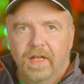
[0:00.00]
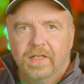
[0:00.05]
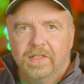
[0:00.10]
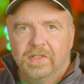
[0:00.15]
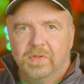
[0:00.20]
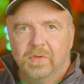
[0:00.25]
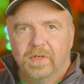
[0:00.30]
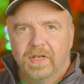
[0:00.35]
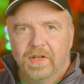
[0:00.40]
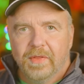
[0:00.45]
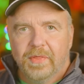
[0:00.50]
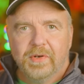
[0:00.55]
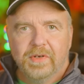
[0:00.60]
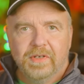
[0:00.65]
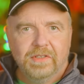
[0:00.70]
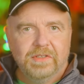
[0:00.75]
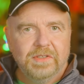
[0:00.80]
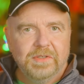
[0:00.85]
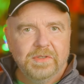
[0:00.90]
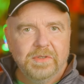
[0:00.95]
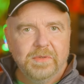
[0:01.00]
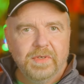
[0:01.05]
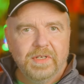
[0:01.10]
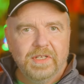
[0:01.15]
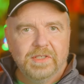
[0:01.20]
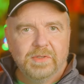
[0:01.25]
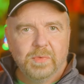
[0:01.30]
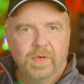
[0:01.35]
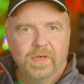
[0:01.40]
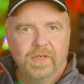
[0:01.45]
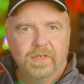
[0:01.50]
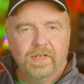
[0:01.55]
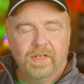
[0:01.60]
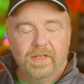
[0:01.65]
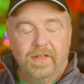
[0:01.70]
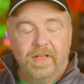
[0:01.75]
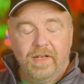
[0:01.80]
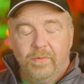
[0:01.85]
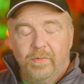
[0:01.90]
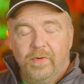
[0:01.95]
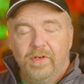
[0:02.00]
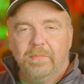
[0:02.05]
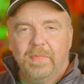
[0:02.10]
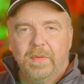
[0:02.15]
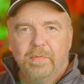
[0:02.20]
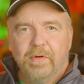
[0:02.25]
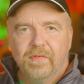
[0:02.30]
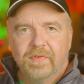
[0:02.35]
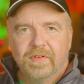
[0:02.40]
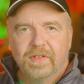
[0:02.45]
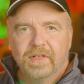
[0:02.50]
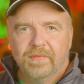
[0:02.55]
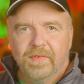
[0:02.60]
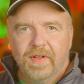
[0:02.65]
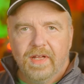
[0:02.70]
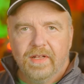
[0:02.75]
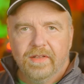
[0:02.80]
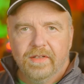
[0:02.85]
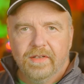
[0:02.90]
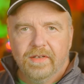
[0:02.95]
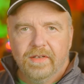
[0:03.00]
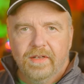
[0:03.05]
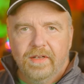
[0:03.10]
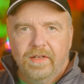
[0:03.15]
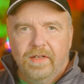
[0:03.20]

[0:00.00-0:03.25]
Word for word: storing a 32 in each one, and that would be perfectly valid.